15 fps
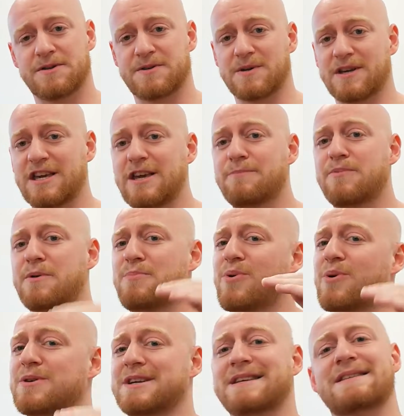to keep
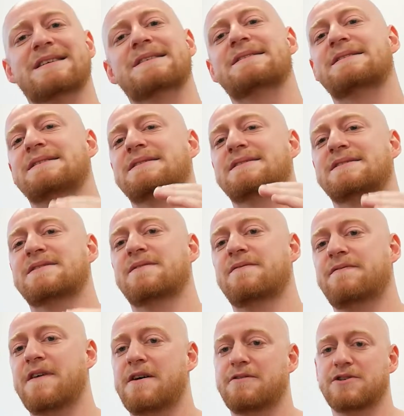reporting distance
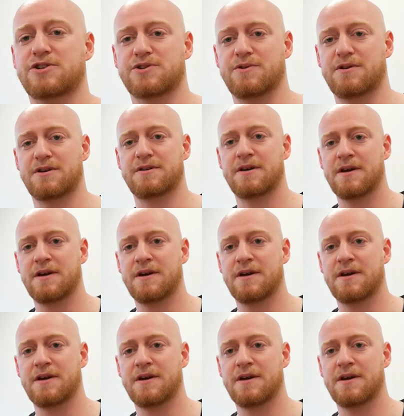very short.